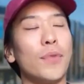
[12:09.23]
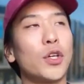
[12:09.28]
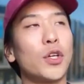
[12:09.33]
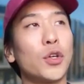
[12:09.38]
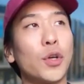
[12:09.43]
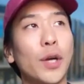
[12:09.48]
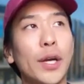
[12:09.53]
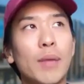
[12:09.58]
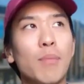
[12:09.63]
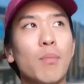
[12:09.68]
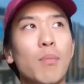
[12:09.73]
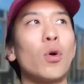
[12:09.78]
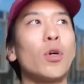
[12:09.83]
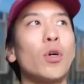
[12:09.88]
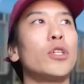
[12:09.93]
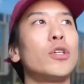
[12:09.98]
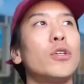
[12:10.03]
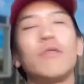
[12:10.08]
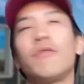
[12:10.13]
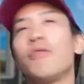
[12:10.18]
create a more
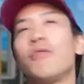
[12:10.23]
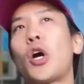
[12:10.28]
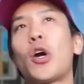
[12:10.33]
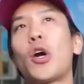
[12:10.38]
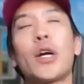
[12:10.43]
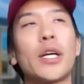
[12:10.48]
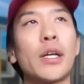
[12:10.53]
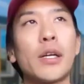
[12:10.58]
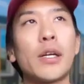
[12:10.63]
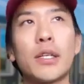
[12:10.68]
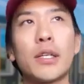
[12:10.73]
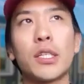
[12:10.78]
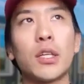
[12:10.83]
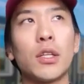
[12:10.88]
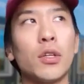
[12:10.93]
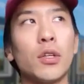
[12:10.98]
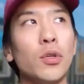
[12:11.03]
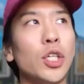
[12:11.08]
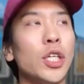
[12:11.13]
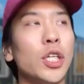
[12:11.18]
sort of targeted
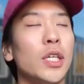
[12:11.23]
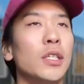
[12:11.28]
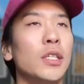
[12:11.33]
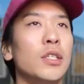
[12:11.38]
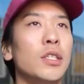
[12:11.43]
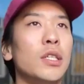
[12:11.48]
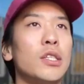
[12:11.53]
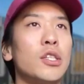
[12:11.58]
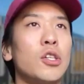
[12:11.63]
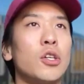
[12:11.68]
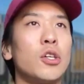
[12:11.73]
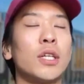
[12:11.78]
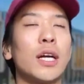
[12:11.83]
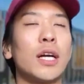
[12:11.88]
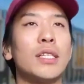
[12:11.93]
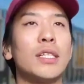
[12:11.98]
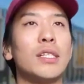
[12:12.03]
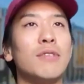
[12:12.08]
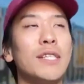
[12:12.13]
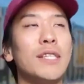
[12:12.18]
solution to certain
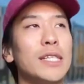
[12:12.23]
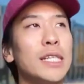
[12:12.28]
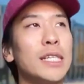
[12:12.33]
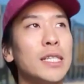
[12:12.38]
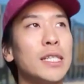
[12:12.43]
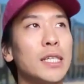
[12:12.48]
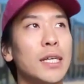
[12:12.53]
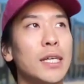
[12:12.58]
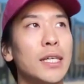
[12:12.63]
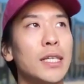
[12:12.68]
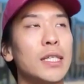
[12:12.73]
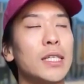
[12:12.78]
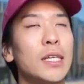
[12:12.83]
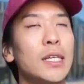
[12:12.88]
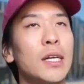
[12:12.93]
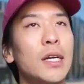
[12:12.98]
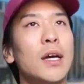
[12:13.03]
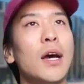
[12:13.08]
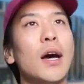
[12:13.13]
kinds of diseases,